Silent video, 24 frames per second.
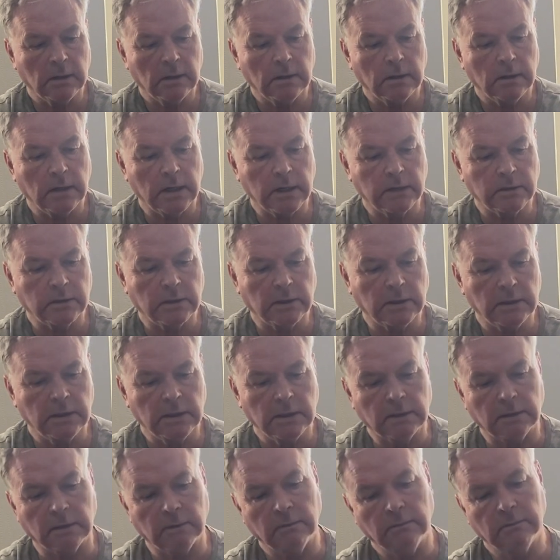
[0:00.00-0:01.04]
hence he
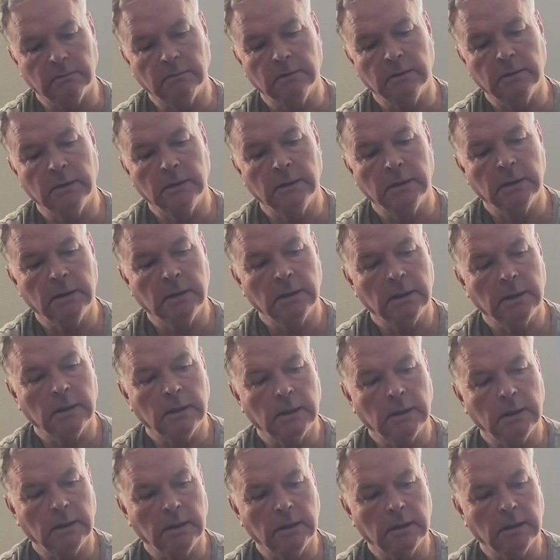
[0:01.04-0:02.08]
did.
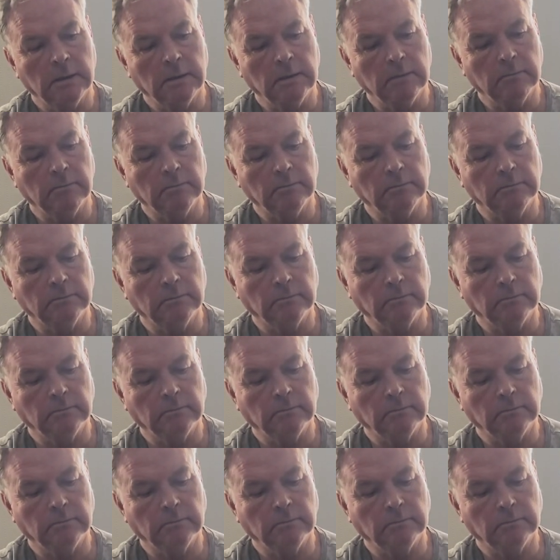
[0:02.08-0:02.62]
The